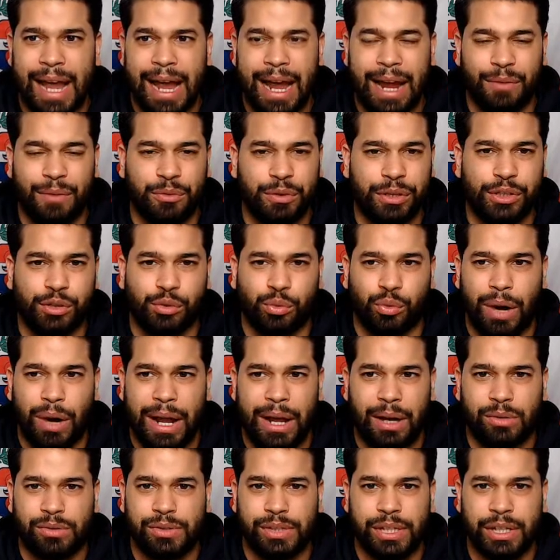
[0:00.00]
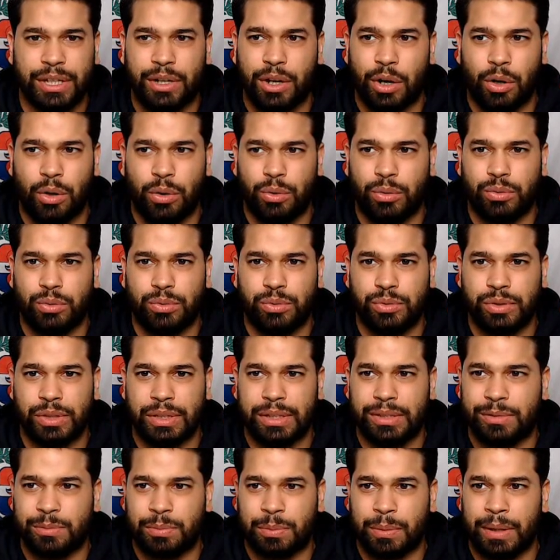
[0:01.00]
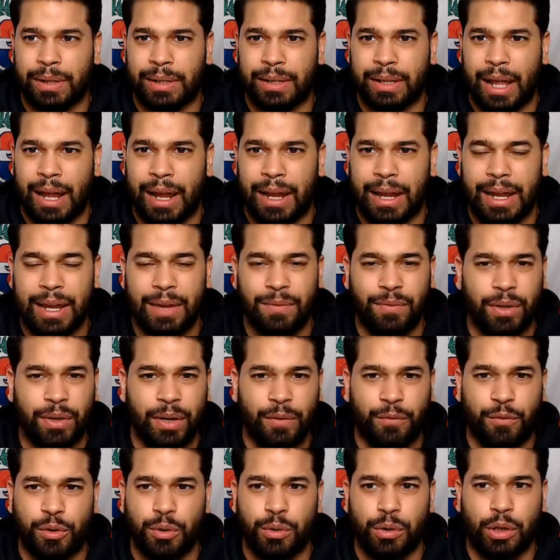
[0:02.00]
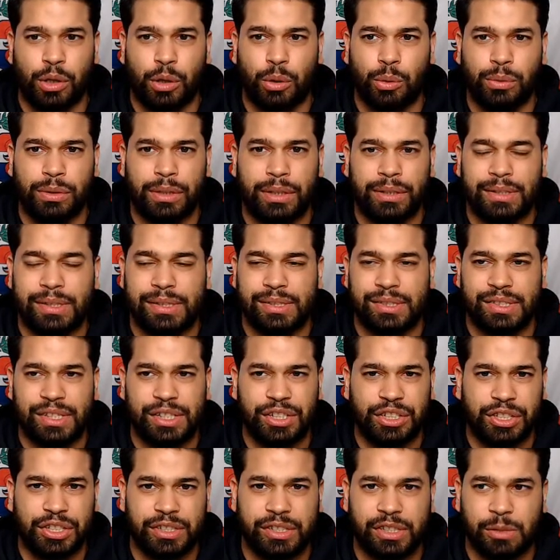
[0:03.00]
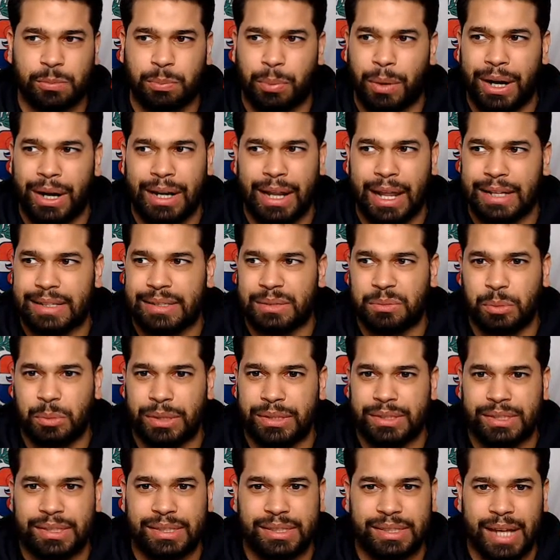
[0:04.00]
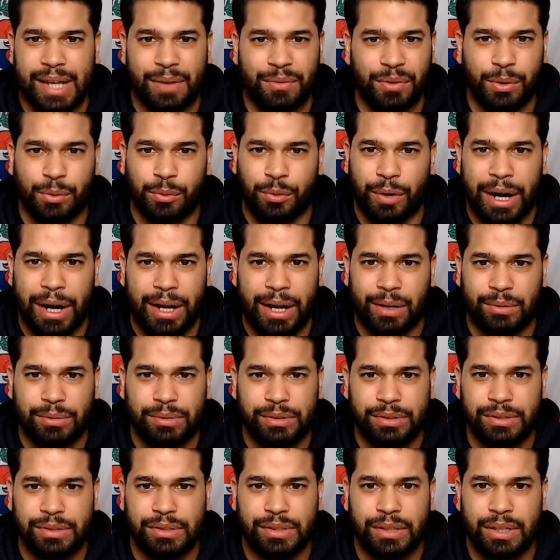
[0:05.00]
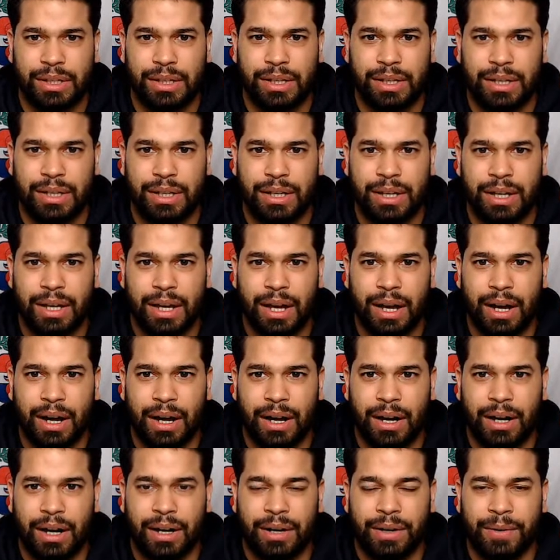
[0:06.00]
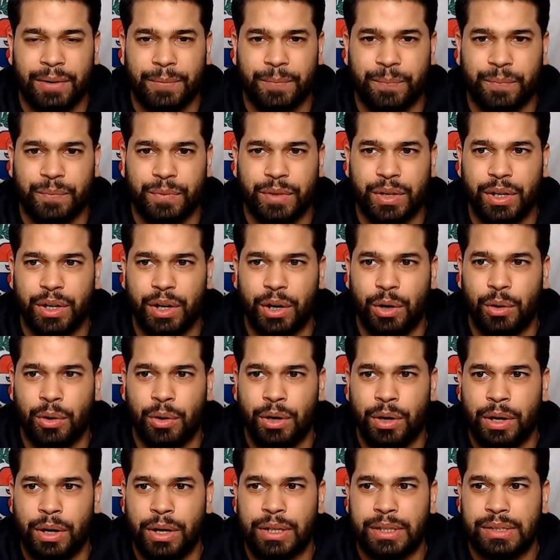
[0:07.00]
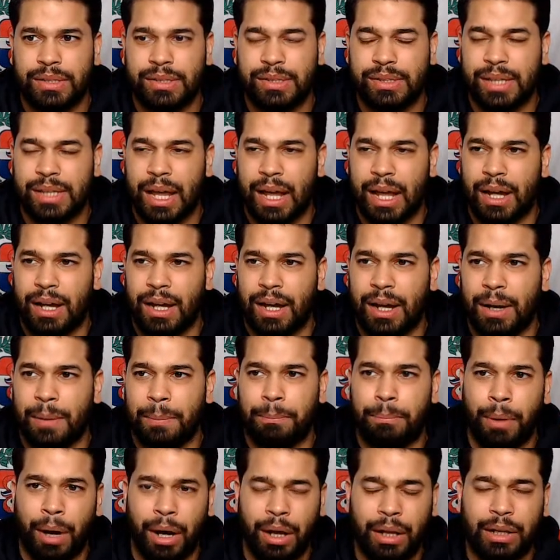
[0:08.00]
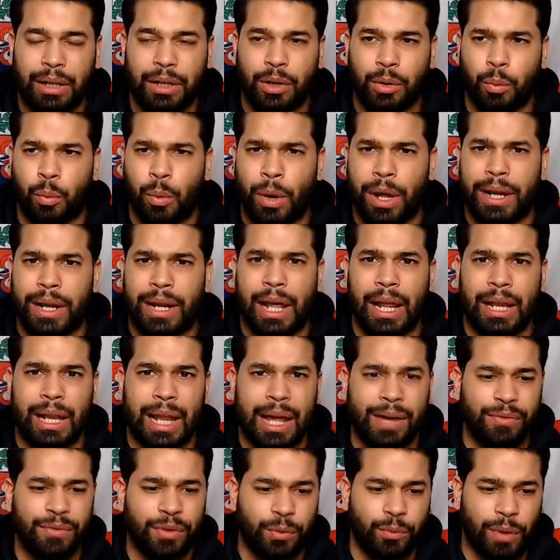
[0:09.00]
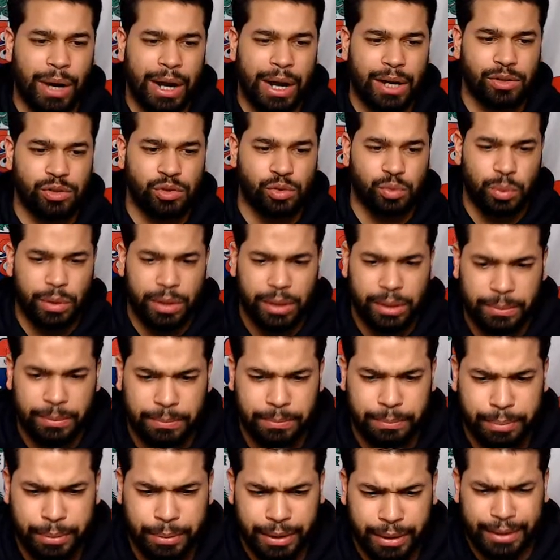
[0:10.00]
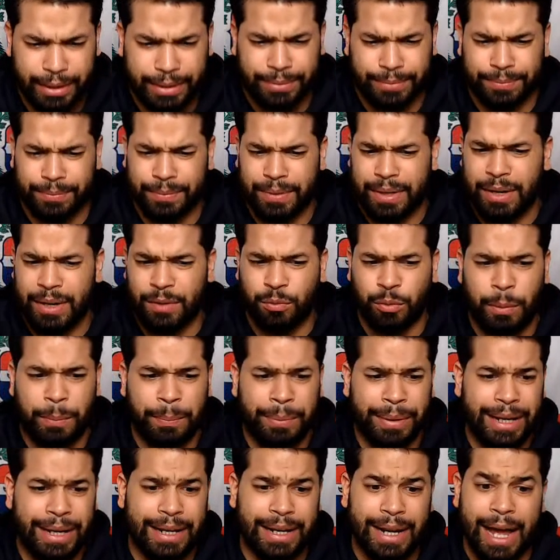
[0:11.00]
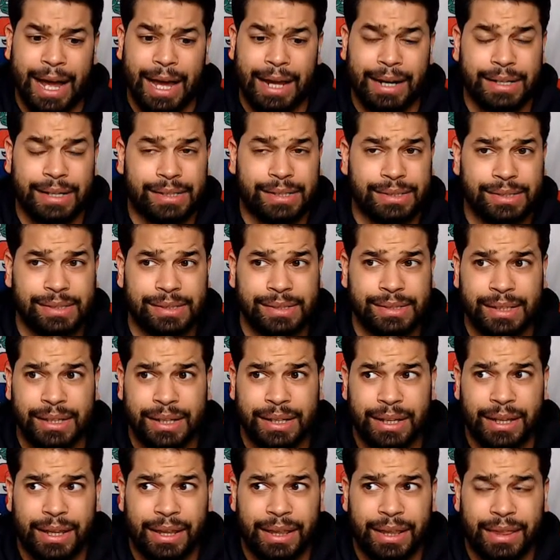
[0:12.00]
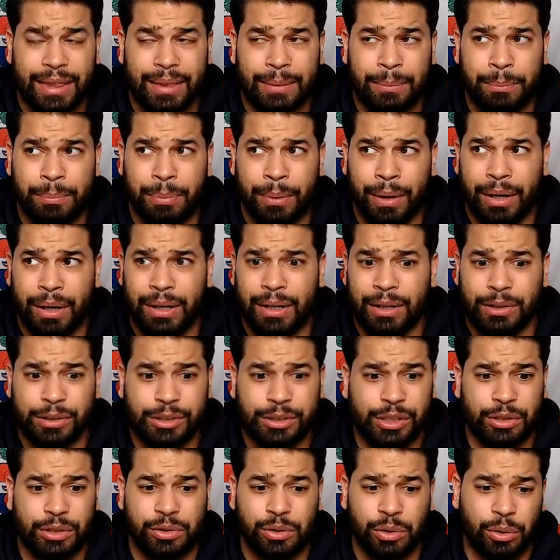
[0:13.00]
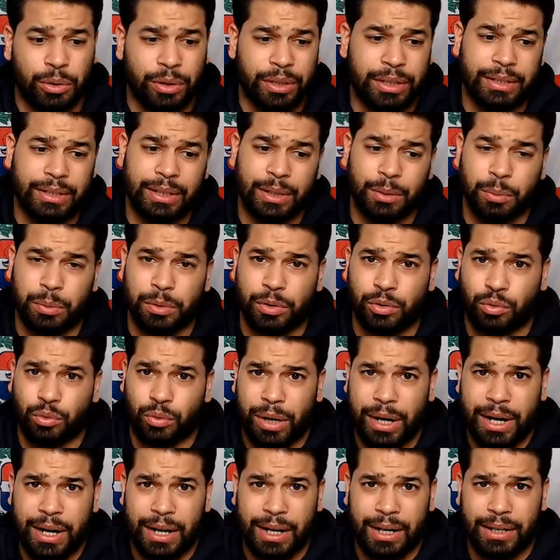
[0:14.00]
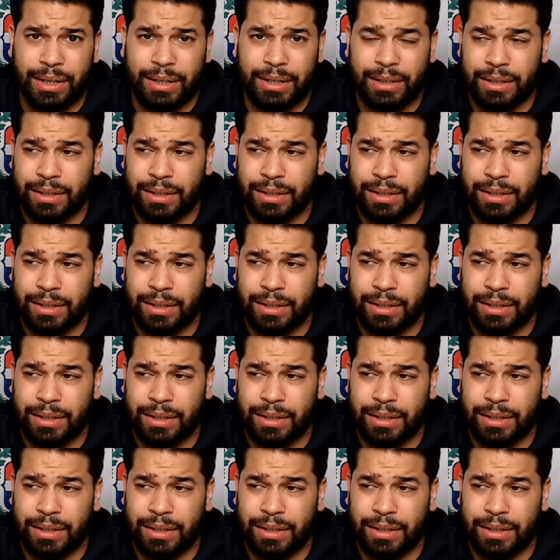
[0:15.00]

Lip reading: average rounds he goes is like, even if you include the decisions, it's probably like what, 7 rounds. uh you know Butler went 11 rounds with him, but if we're being honest, Butler just, all he did was ran.